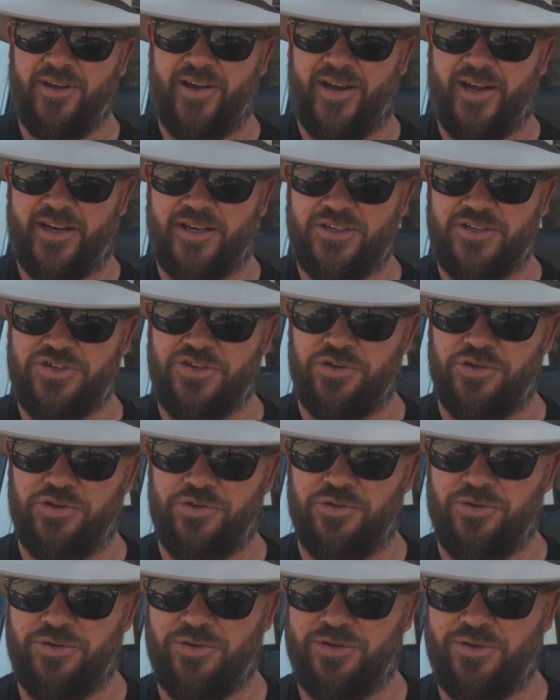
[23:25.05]
and
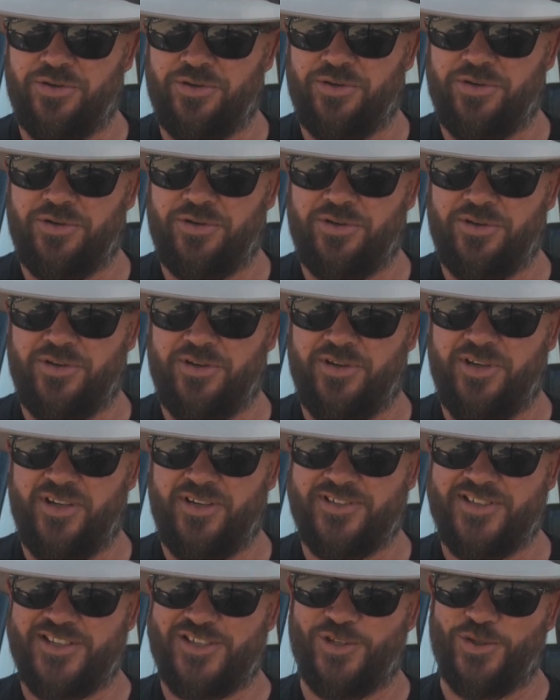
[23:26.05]
two,
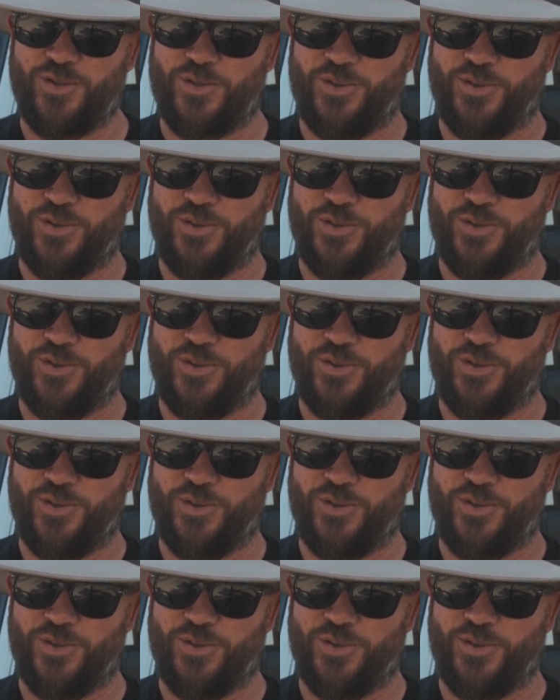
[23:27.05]
it'll just look